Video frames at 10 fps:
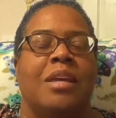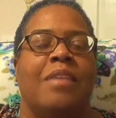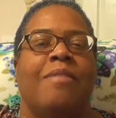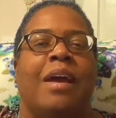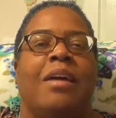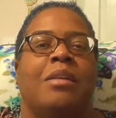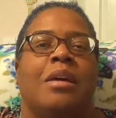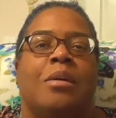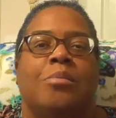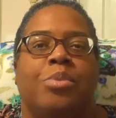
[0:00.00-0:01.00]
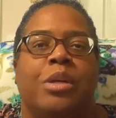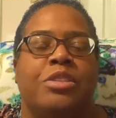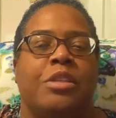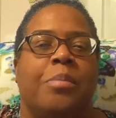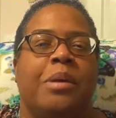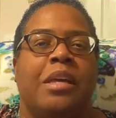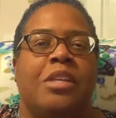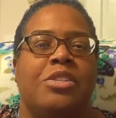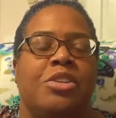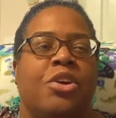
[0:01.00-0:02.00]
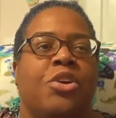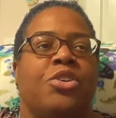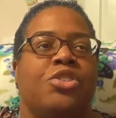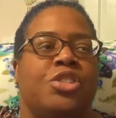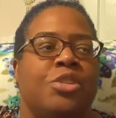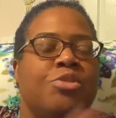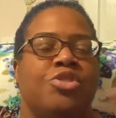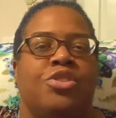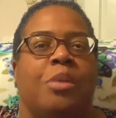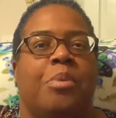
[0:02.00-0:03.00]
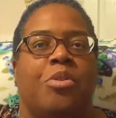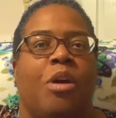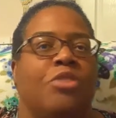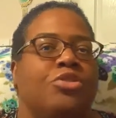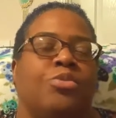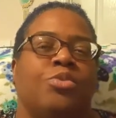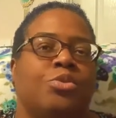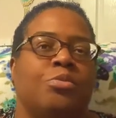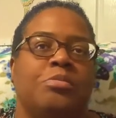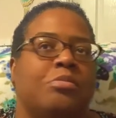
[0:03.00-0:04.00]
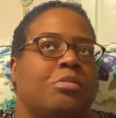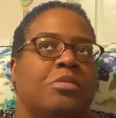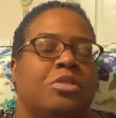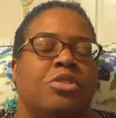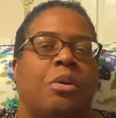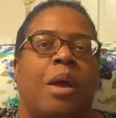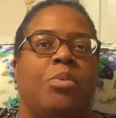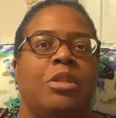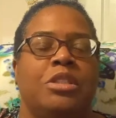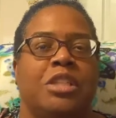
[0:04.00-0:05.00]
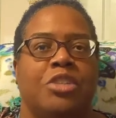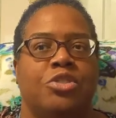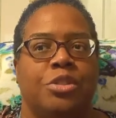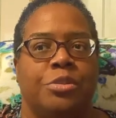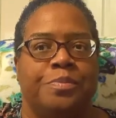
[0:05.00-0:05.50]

If I brushed up against her, she would jump across the room so I wouldn't touch her.